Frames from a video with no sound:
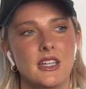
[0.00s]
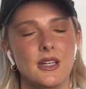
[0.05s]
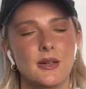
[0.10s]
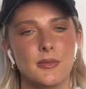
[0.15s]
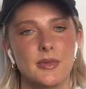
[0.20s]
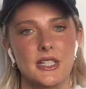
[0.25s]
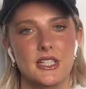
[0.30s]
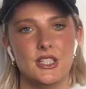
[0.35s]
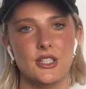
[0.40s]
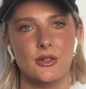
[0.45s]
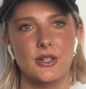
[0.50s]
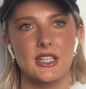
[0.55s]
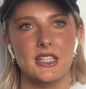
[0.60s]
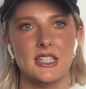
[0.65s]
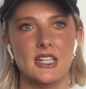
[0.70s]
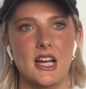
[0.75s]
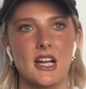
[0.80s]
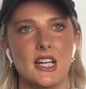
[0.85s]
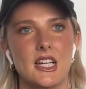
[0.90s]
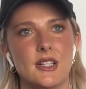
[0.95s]
Please don't get
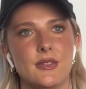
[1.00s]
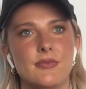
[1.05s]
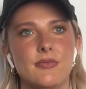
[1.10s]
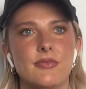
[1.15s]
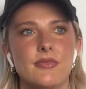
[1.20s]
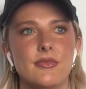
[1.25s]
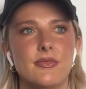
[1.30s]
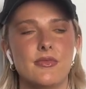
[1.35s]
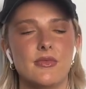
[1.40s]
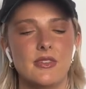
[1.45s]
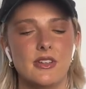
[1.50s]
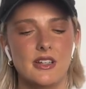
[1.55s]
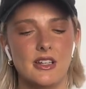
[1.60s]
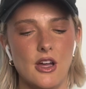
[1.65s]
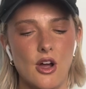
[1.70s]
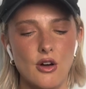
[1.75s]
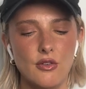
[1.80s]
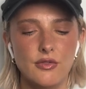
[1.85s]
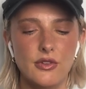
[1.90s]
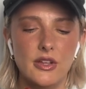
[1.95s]
stuck.
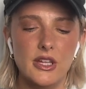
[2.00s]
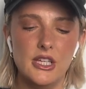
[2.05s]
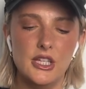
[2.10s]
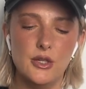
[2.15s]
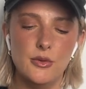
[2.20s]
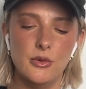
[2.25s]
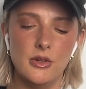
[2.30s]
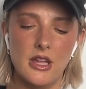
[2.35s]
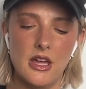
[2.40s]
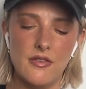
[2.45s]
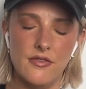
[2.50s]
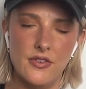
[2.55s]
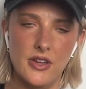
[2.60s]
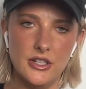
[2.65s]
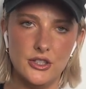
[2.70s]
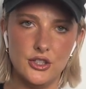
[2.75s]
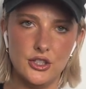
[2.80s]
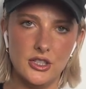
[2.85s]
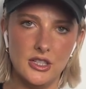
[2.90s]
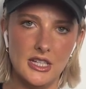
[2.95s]
Hopefully, you will
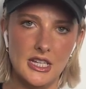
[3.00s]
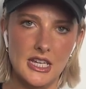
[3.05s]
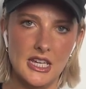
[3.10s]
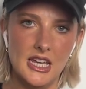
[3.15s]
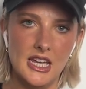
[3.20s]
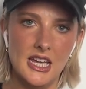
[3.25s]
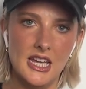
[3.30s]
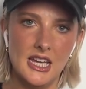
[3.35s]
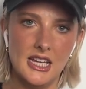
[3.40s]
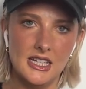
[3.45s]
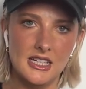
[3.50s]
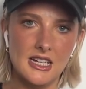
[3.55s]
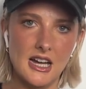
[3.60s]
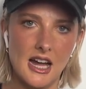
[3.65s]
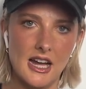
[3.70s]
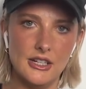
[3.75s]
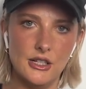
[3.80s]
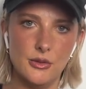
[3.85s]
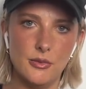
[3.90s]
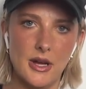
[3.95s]
eventually
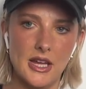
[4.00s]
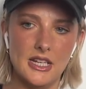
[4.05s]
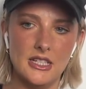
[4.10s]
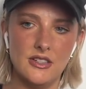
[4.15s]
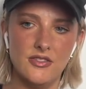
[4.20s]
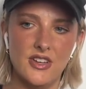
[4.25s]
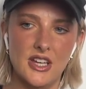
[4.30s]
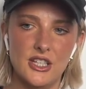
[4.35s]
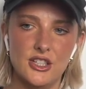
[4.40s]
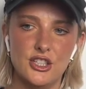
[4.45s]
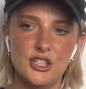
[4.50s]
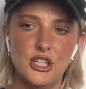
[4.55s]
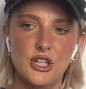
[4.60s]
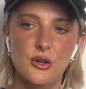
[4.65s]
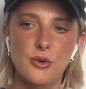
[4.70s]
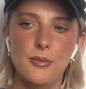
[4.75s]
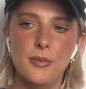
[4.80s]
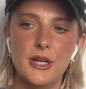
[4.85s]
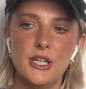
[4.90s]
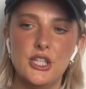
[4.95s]
guide your way into phase
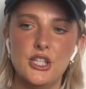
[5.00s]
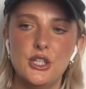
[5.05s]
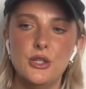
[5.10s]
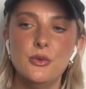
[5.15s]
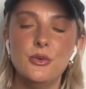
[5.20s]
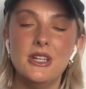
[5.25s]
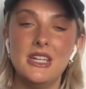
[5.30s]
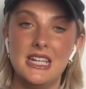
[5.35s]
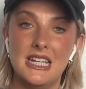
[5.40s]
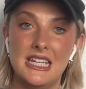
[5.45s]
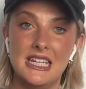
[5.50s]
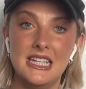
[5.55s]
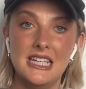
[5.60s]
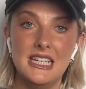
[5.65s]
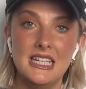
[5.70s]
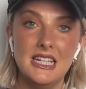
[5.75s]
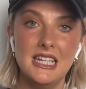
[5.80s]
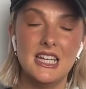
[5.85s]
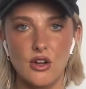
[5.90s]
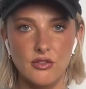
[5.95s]
2, but you
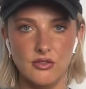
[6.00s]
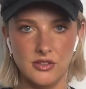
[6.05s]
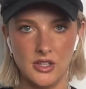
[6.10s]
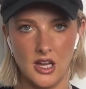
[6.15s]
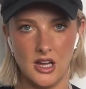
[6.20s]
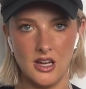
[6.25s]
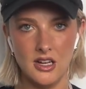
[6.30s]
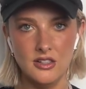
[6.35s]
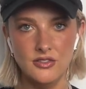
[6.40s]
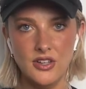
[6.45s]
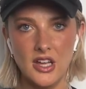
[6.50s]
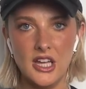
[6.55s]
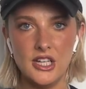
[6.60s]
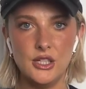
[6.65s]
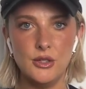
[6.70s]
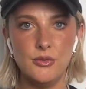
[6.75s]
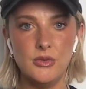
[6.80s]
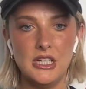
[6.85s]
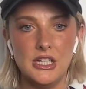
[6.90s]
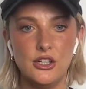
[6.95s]
need self-love and
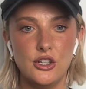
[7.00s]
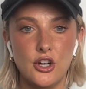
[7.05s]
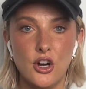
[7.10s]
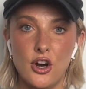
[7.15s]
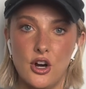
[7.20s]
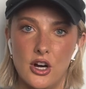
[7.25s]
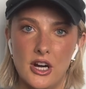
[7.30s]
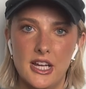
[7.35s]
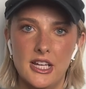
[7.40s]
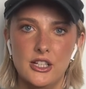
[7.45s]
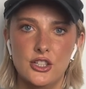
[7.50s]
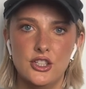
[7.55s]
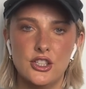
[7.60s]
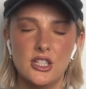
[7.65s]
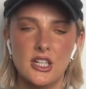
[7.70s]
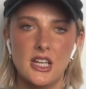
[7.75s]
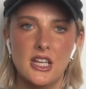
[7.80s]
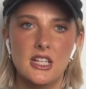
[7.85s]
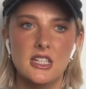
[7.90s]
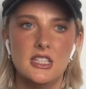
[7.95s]
you need courage
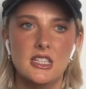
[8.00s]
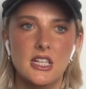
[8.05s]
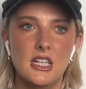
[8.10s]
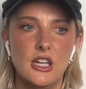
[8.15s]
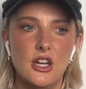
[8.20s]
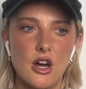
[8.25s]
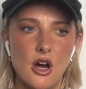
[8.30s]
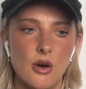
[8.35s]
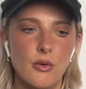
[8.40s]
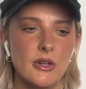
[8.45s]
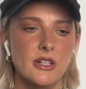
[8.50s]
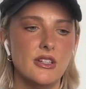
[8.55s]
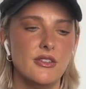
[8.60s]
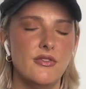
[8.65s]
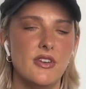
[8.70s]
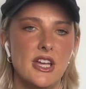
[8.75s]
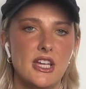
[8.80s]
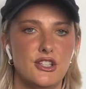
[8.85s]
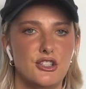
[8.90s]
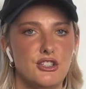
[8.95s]
to go into
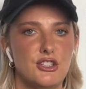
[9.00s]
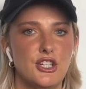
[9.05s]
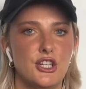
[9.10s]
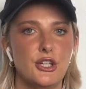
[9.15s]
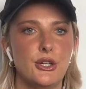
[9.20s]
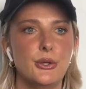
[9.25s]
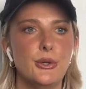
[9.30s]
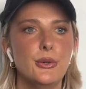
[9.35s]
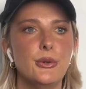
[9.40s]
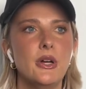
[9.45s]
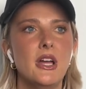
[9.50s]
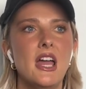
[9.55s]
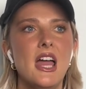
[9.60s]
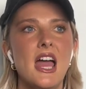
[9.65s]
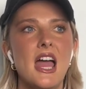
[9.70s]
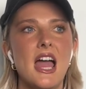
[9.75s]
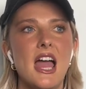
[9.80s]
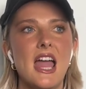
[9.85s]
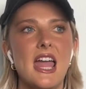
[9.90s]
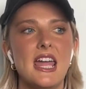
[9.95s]
phase 2,
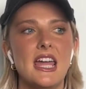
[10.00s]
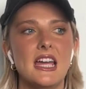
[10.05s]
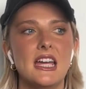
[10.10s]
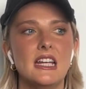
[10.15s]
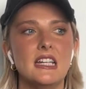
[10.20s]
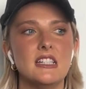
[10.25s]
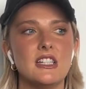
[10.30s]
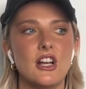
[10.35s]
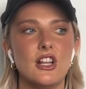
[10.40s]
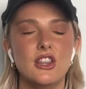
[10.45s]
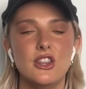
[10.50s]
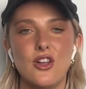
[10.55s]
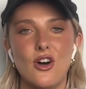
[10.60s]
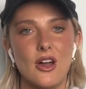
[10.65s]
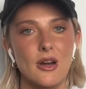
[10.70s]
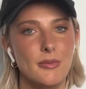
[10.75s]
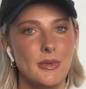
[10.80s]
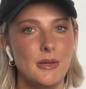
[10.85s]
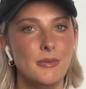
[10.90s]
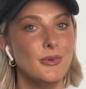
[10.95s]
and a lot
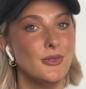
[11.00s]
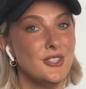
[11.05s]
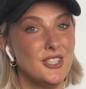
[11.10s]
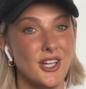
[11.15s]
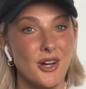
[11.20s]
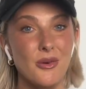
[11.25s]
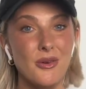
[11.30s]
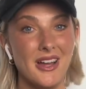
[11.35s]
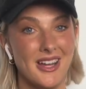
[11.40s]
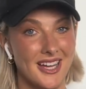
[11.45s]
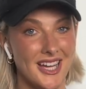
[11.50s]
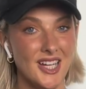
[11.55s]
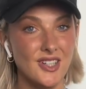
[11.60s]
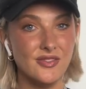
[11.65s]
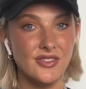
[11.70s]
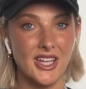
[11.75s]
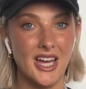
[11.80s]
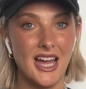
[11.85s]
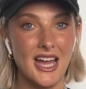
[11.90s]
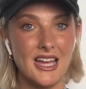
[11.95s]
of people don't
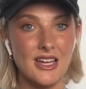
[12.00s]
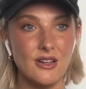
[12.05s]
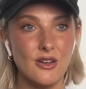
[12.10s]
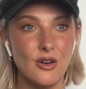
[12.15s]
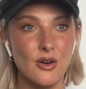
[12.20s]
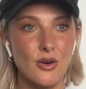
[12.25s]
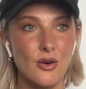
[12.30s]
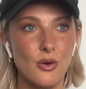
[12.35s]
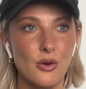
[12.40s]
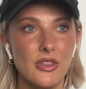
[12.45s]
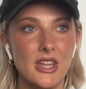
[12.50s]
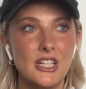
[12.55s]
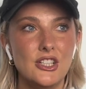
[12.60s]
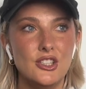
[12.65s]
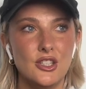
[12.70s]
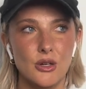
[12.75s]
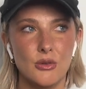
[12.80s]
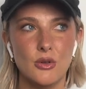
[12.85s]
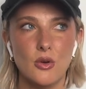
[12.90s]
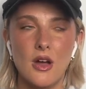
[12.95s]
have that, or they
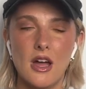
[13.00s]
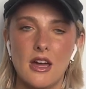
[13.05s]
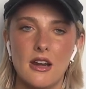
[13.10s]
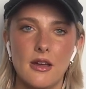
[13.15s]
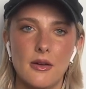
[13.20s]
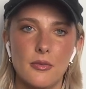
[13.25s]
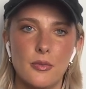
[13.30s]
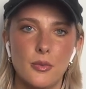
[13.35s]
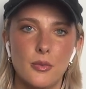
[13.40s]
don't know how to